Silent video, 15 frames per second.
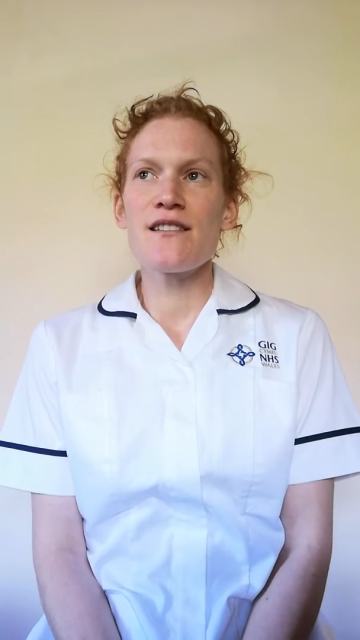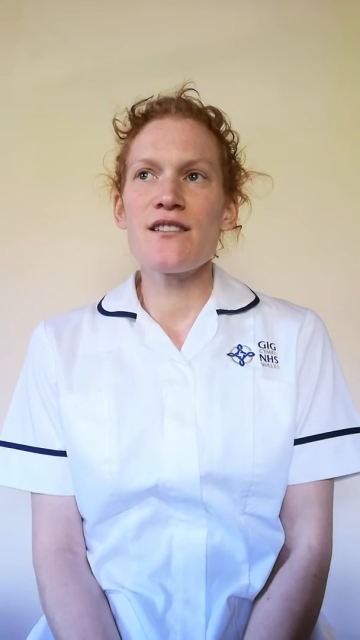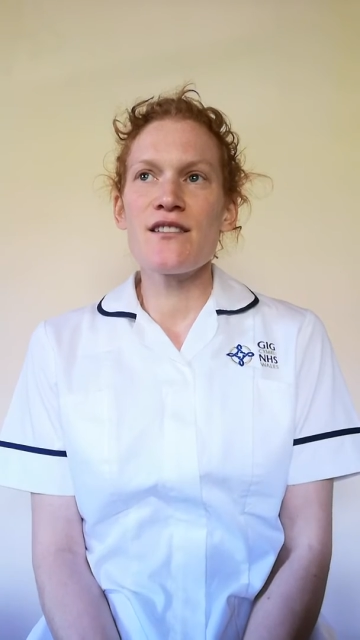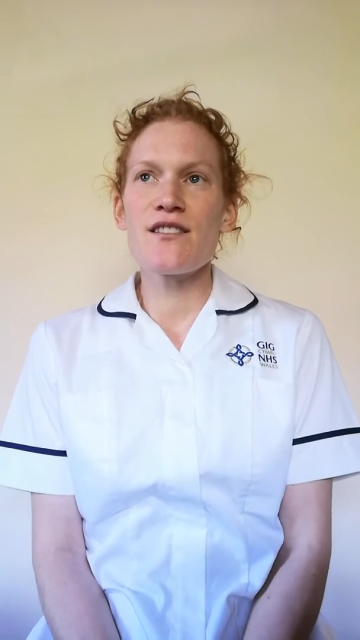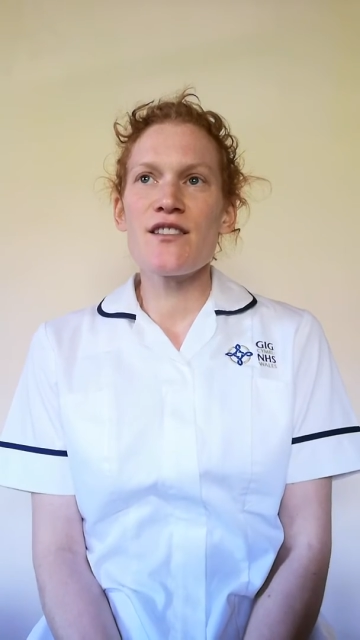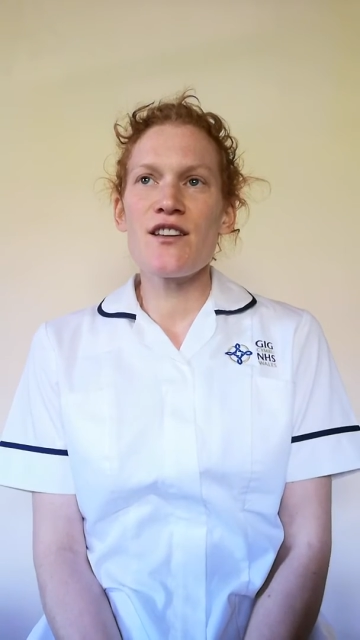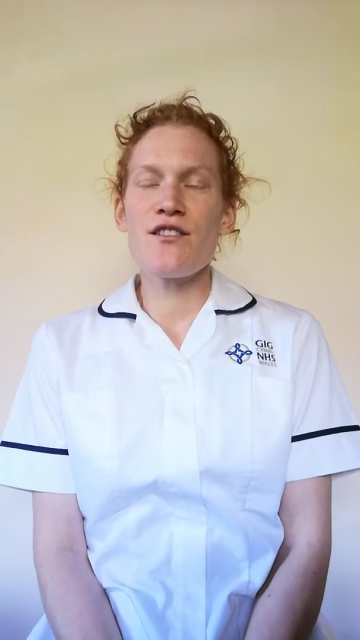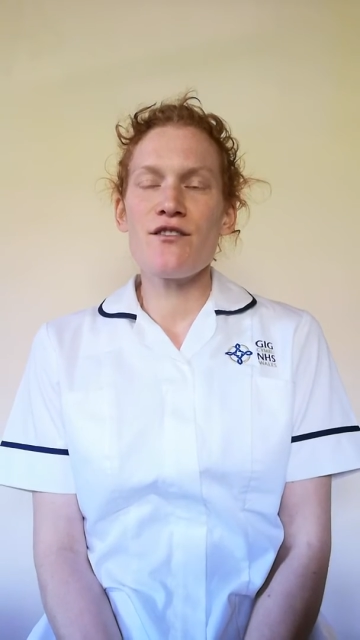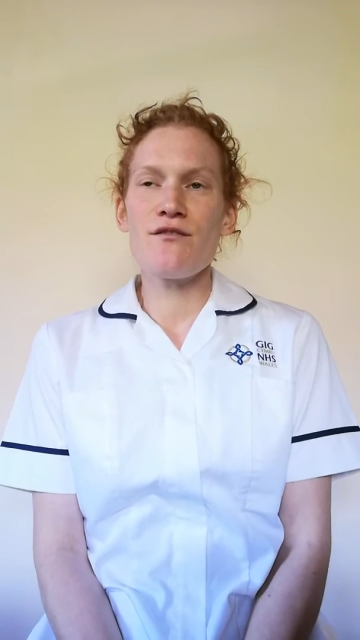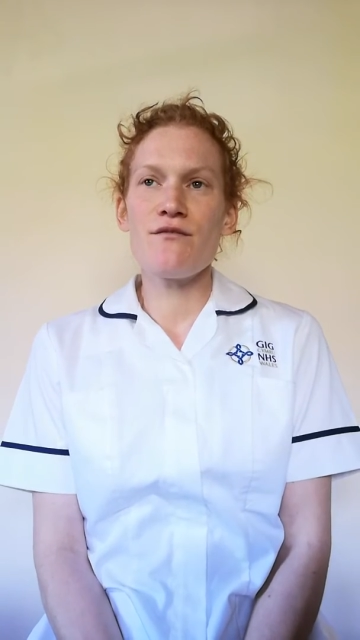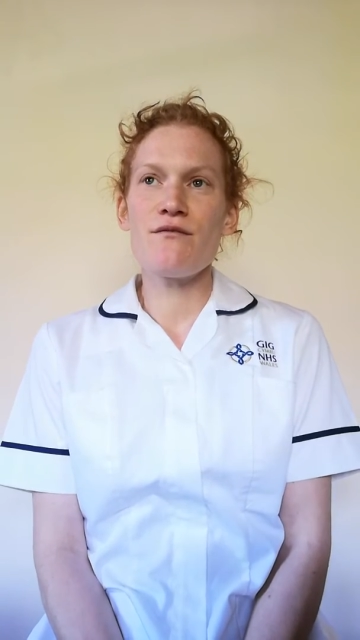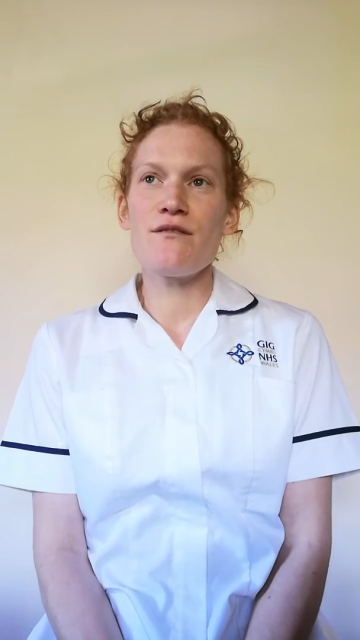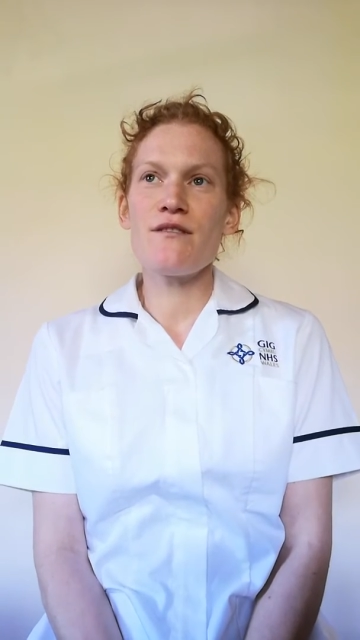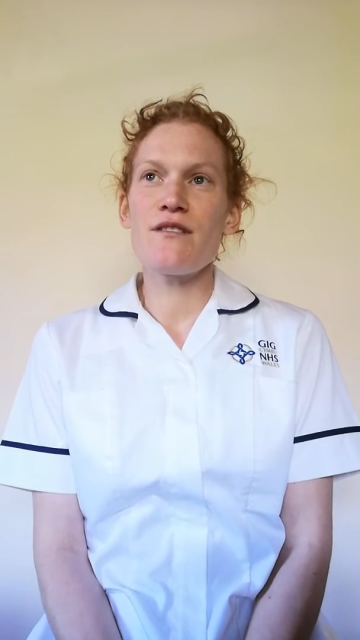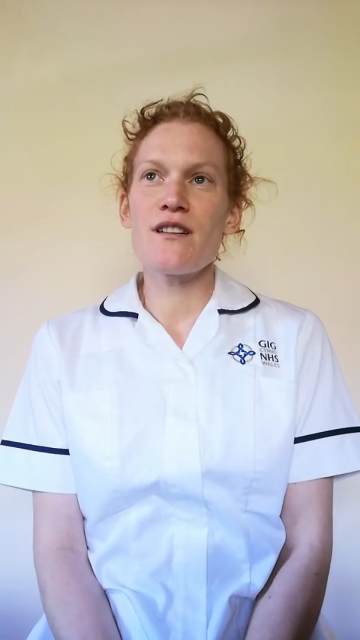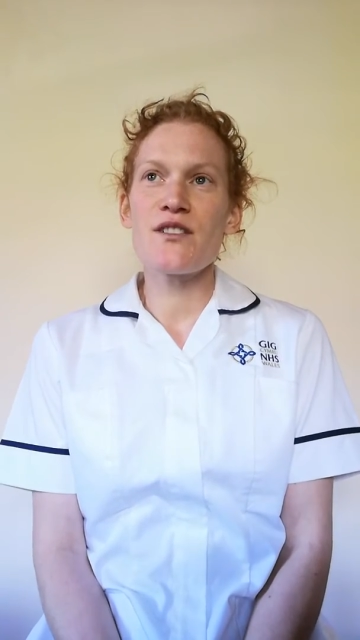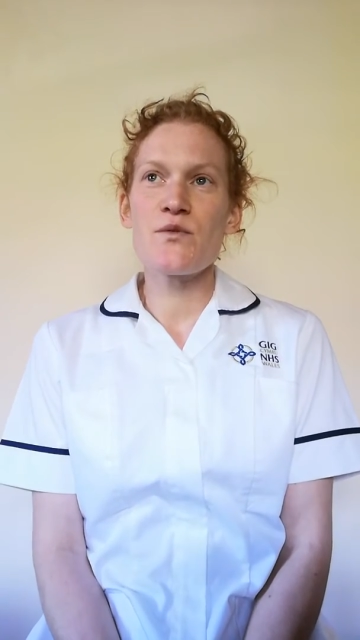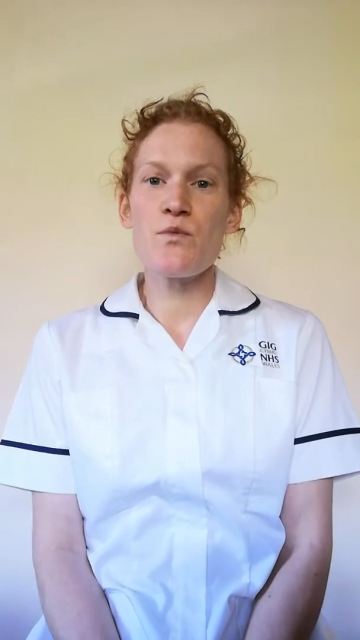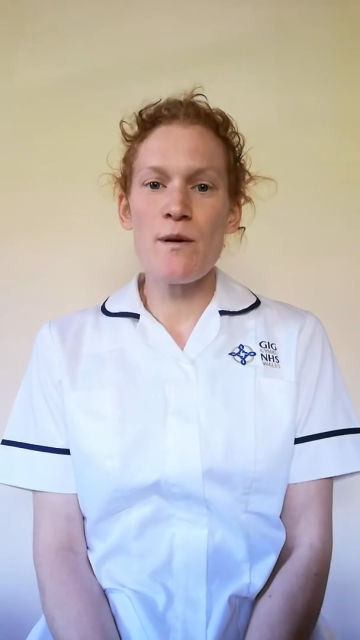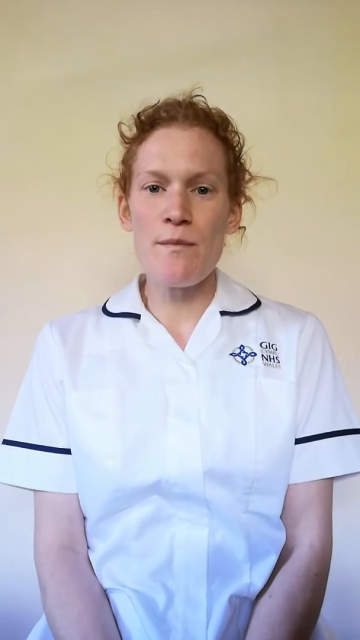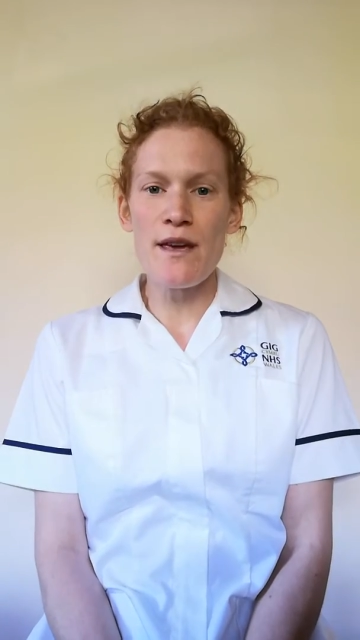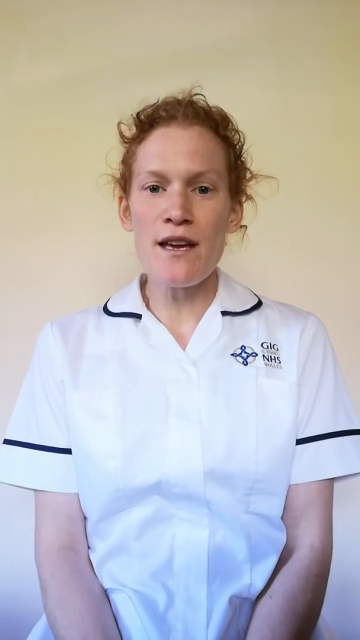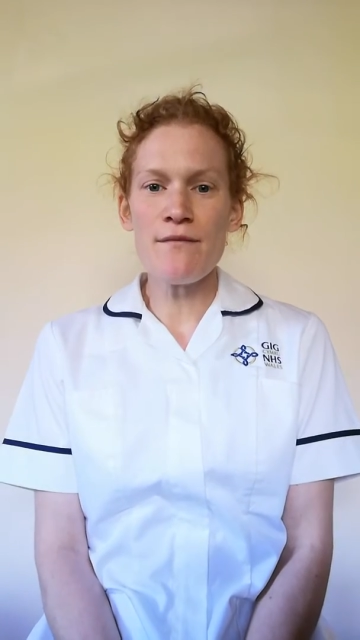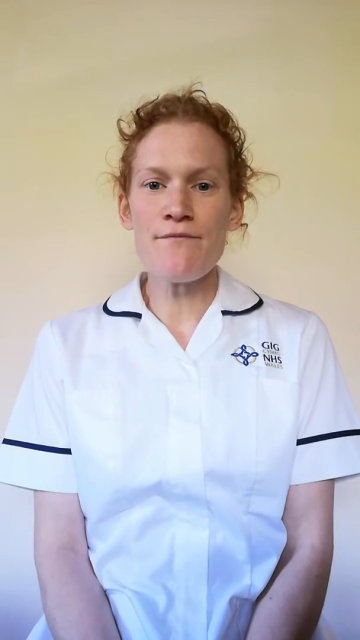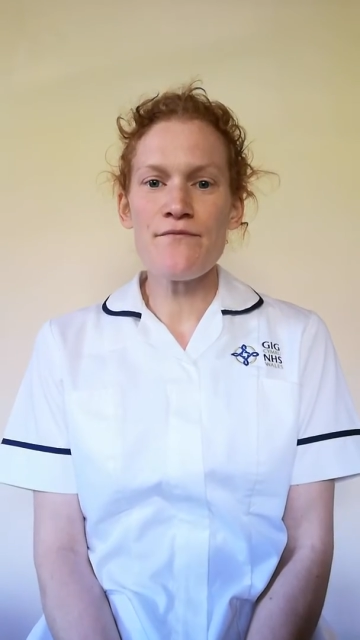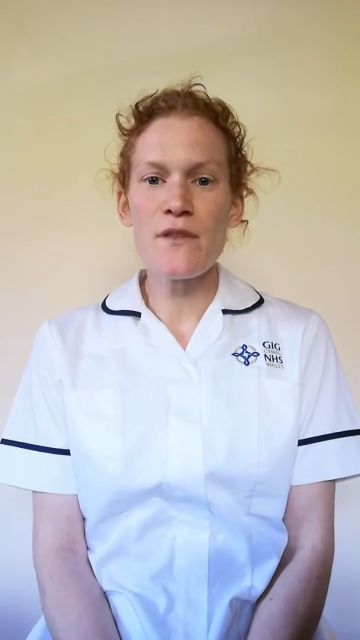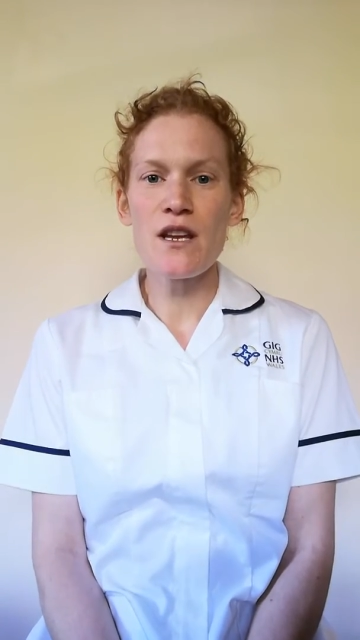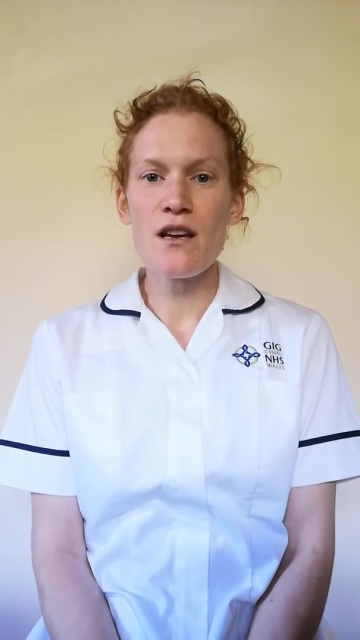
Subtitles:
So swimming,